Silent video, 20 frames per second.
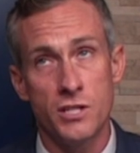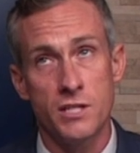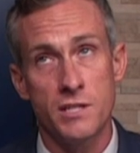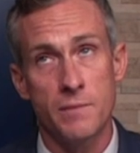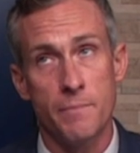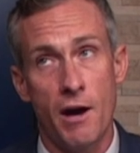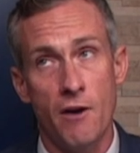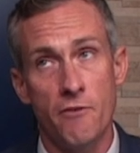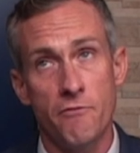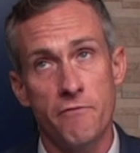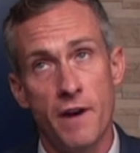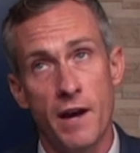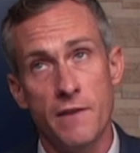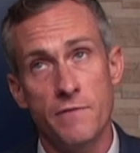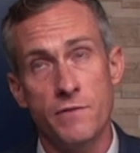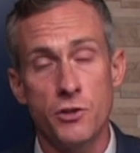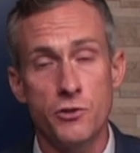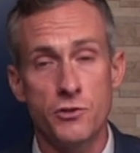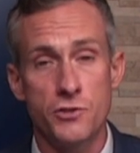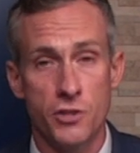just about
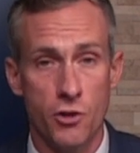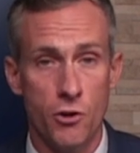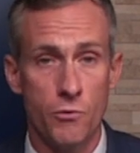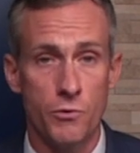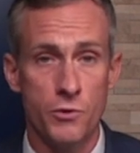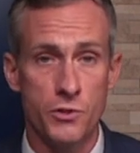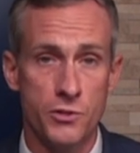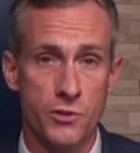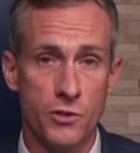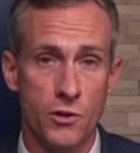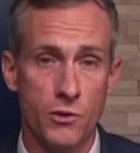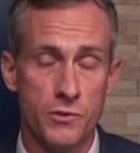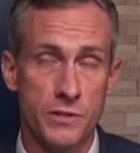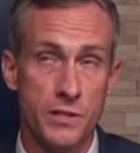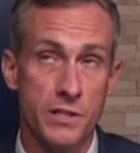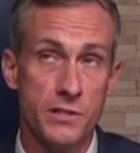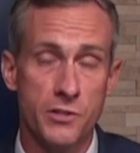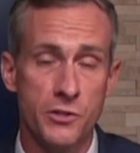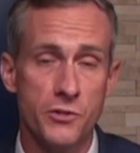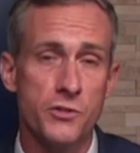five years ago or so,
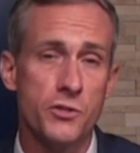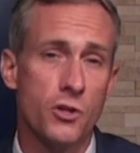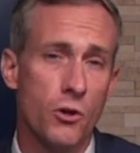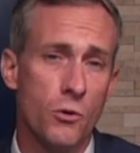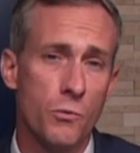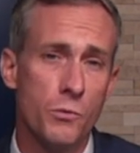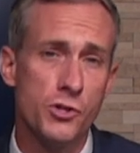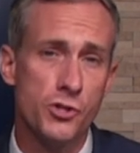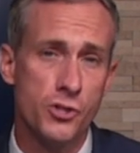six years ago,